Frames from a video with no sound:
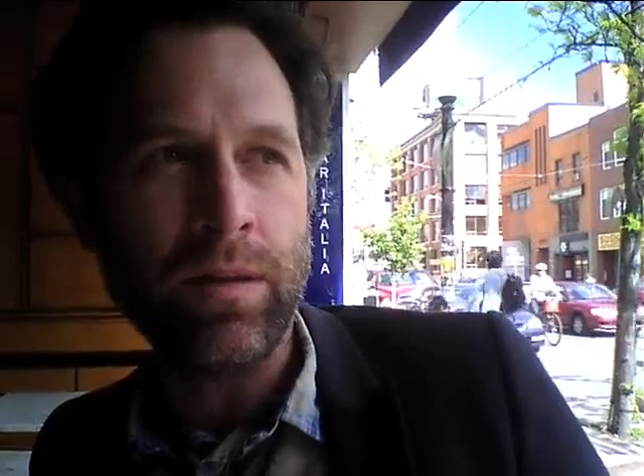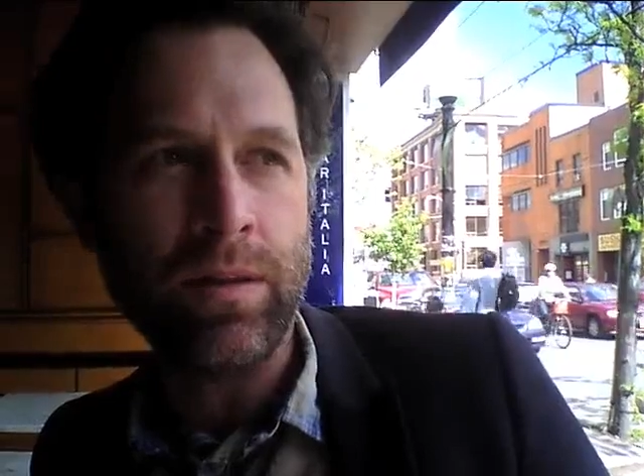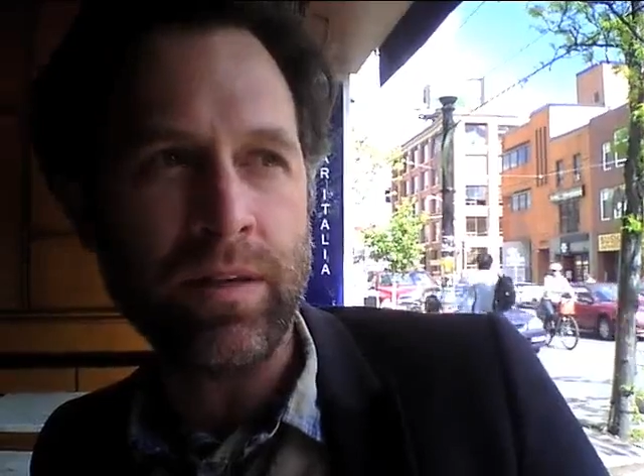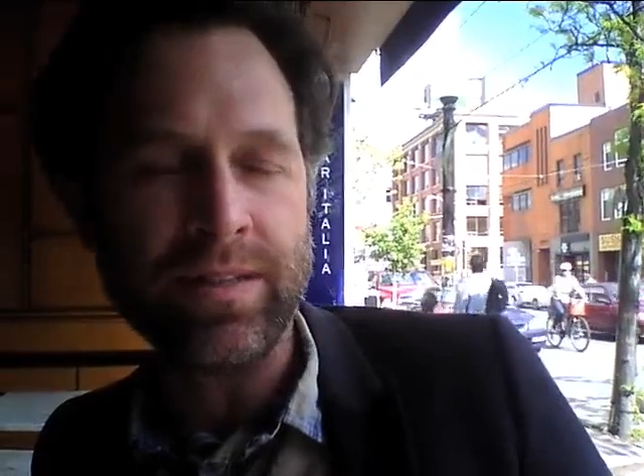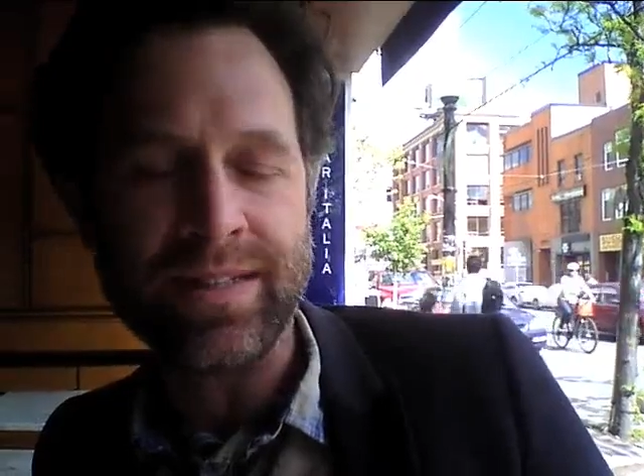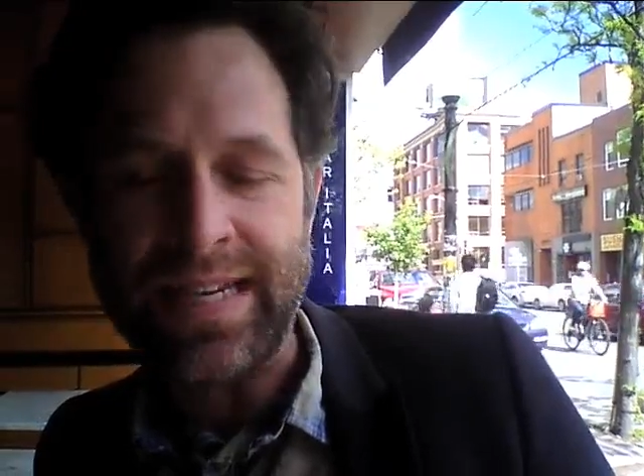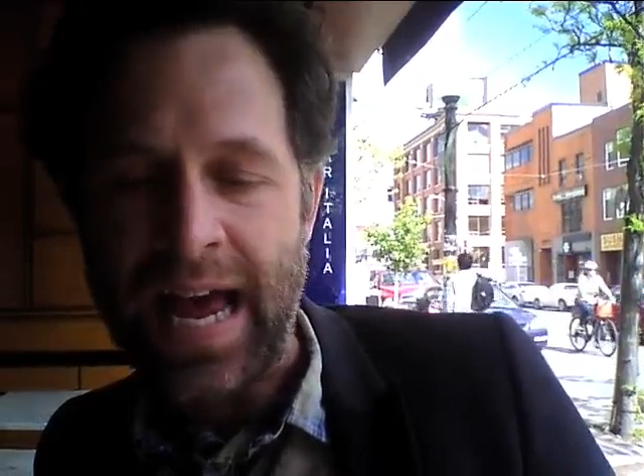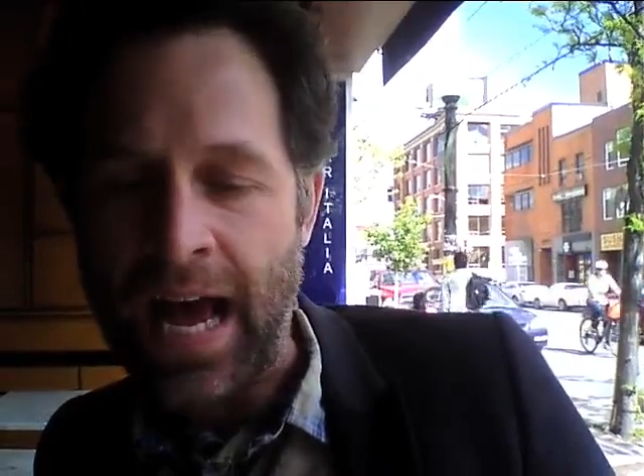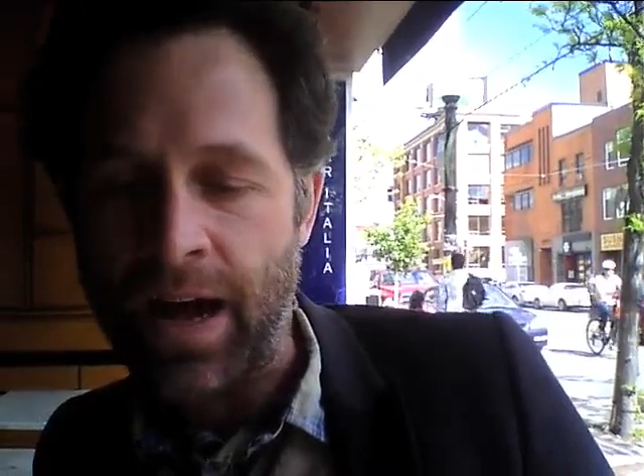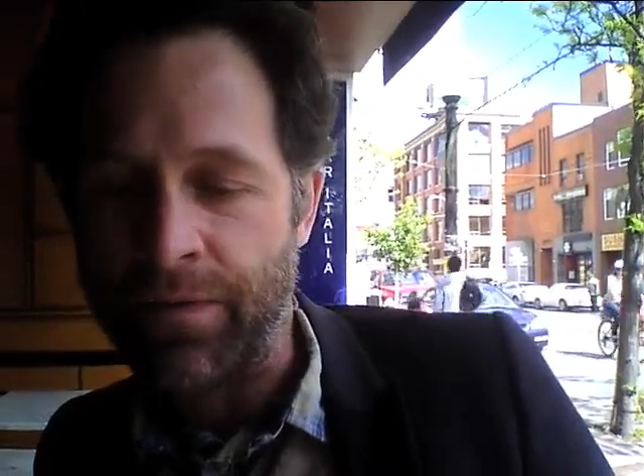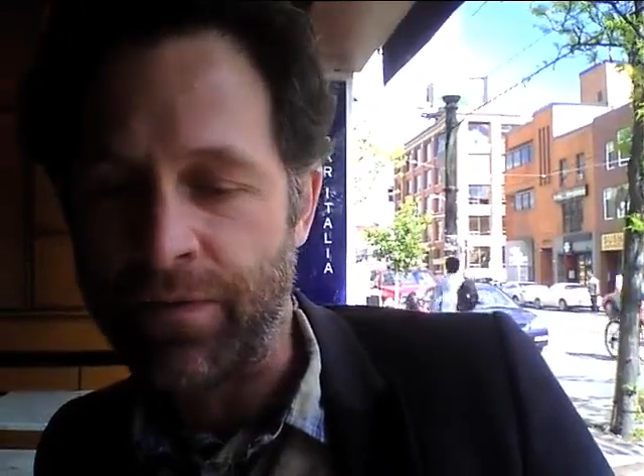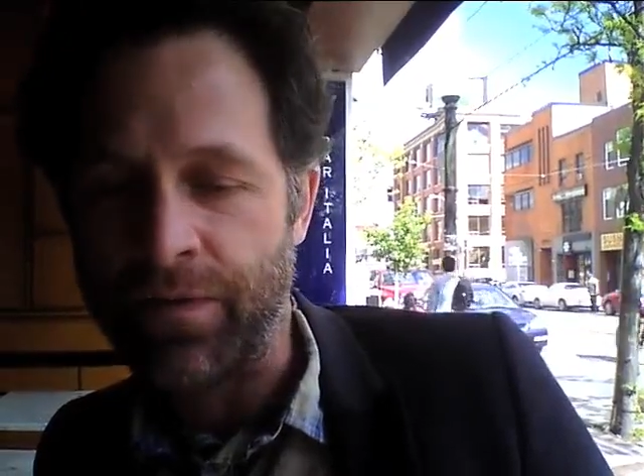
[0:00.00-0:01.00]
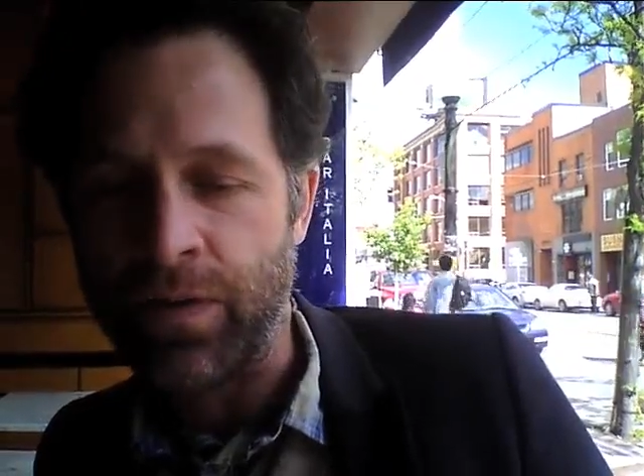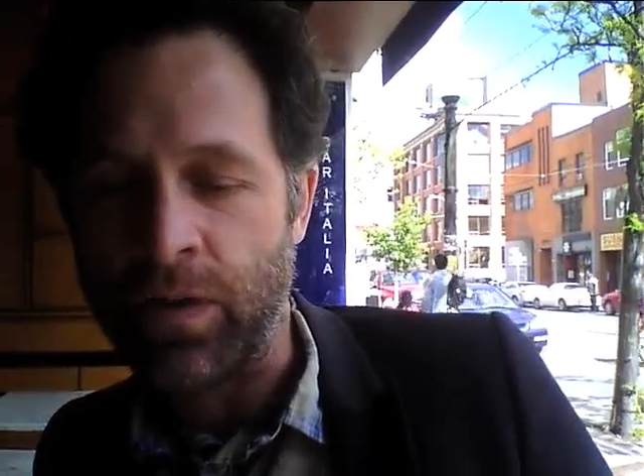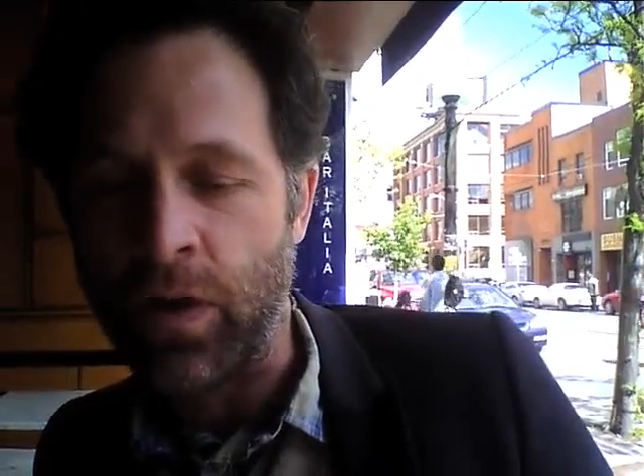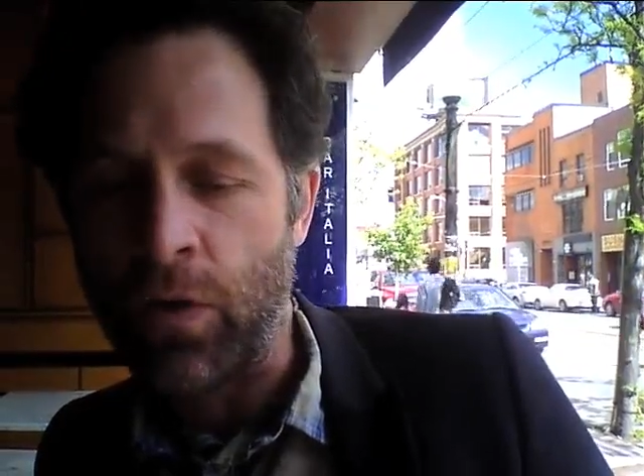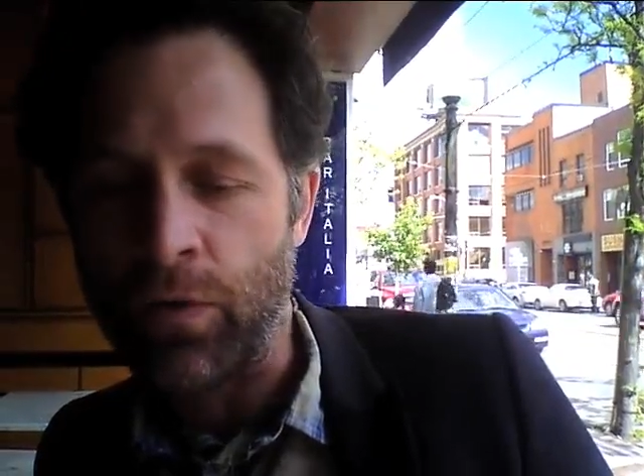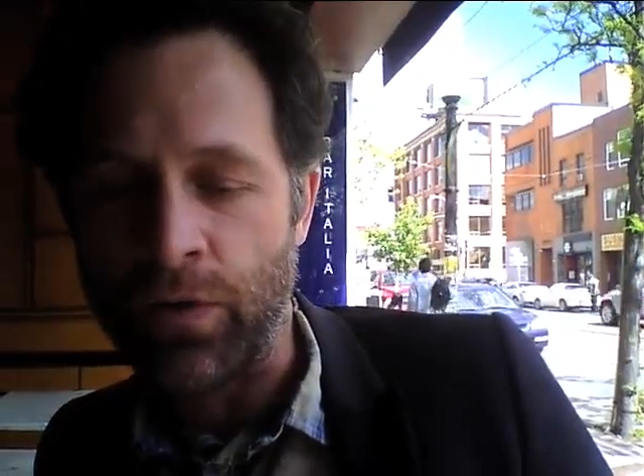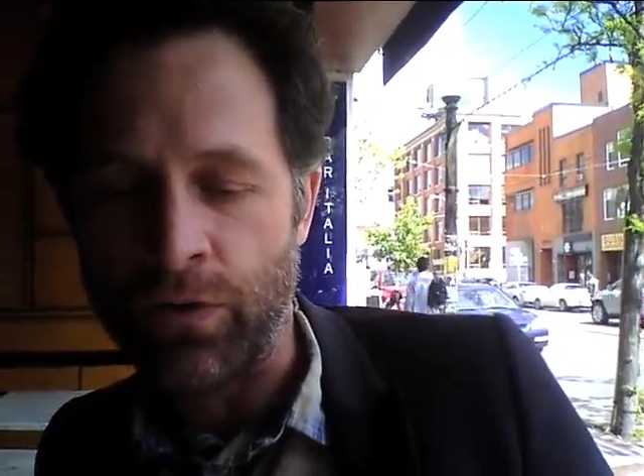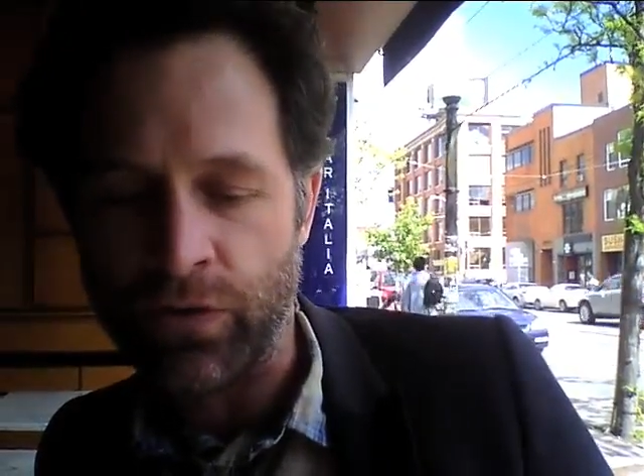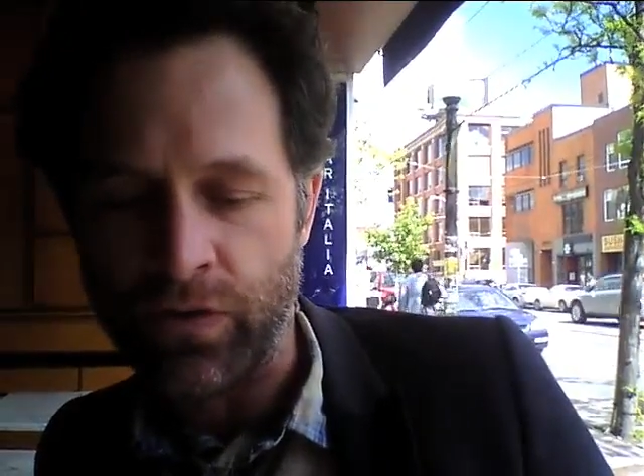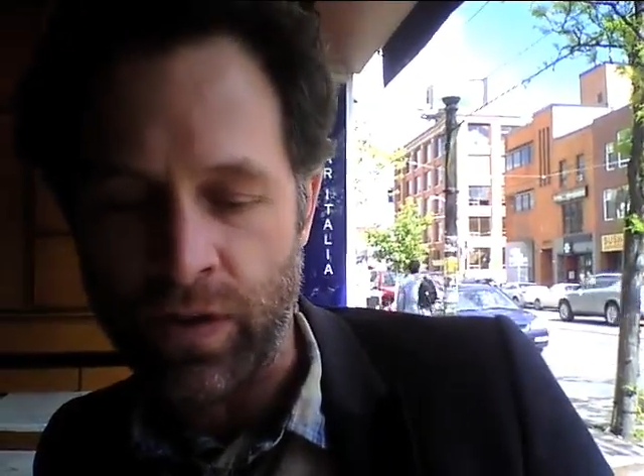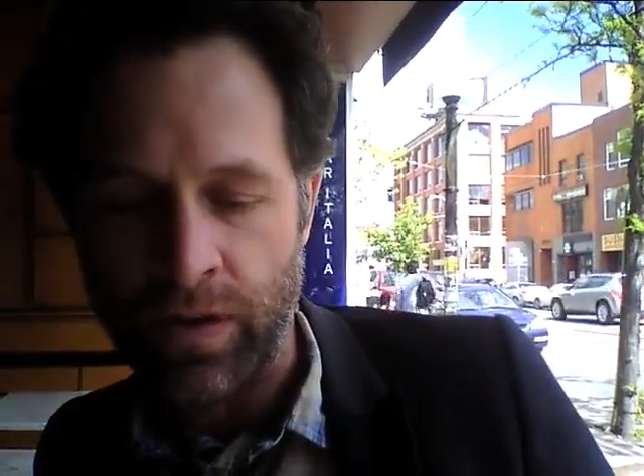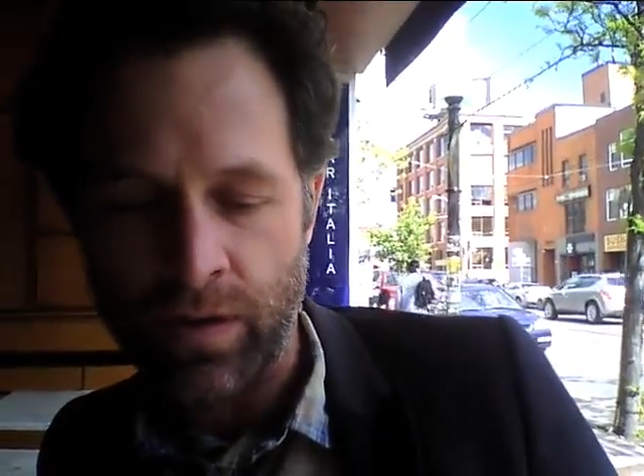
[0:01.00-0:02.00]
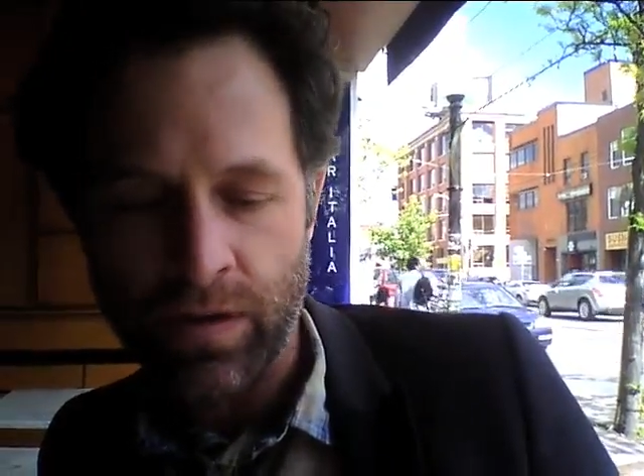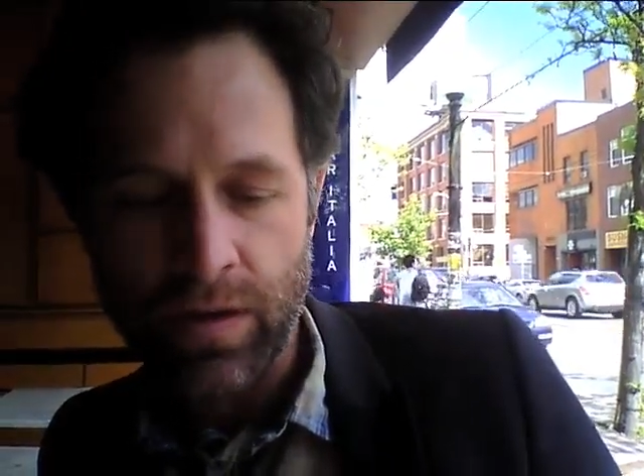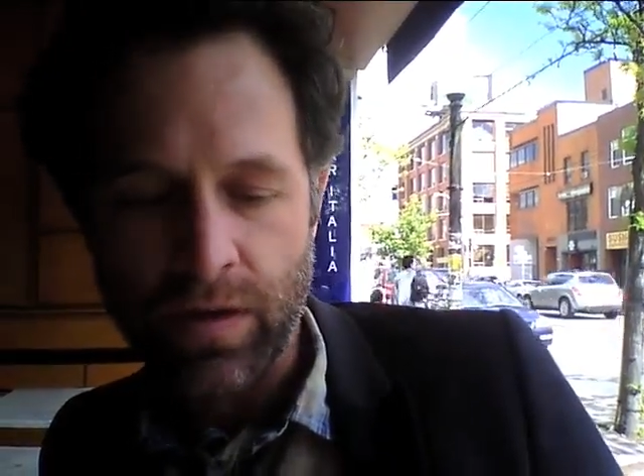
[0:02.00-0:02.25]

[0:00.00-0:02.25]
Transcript: the staff, the loaders, the